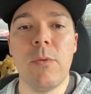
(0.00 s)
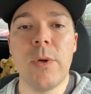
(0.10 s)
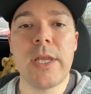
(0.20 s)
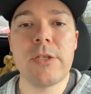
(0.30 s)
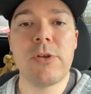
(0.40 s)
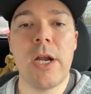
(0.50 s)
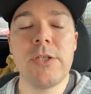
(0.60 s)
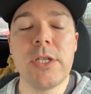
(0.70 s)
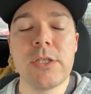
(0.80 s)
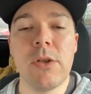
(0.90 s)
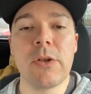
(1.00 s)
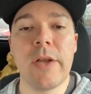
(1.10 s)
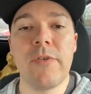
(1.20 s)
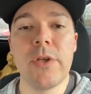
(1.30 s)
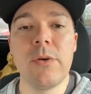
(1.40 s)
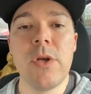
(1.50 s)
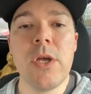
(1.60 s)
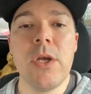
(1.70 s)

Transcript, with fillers: what that strategy needs to look like for you